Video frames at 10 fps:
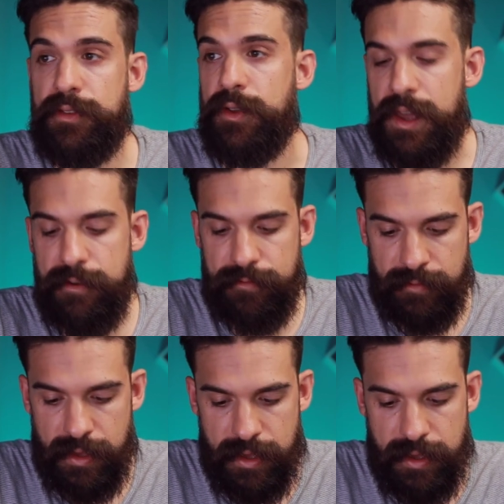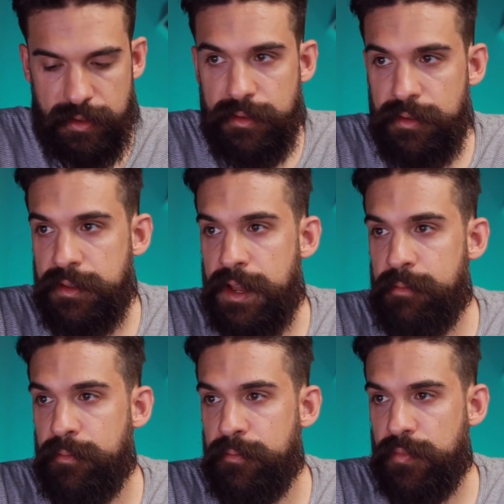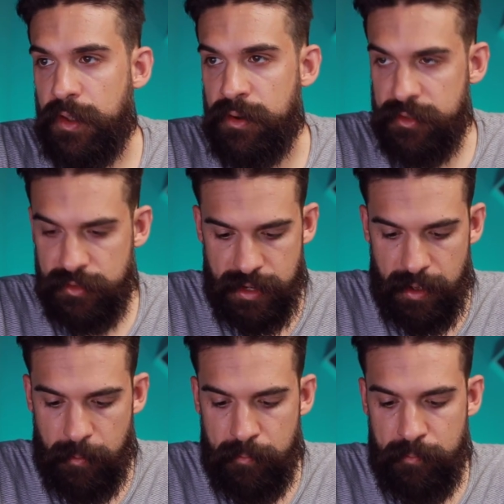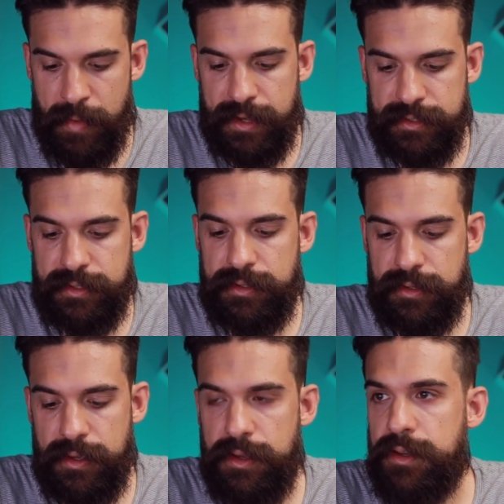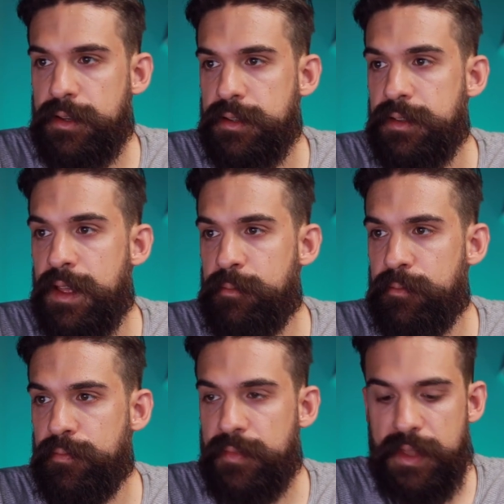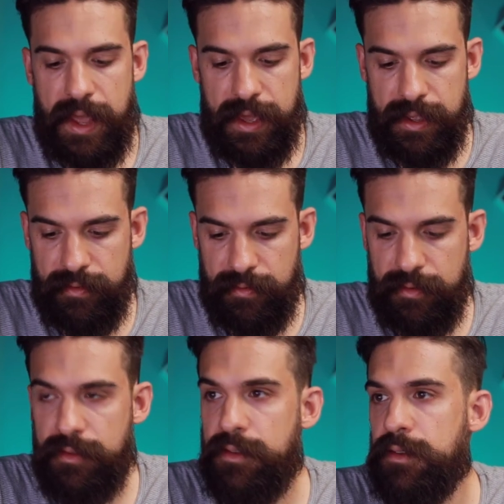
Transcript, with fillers: So if dim, oh sorry, max dim date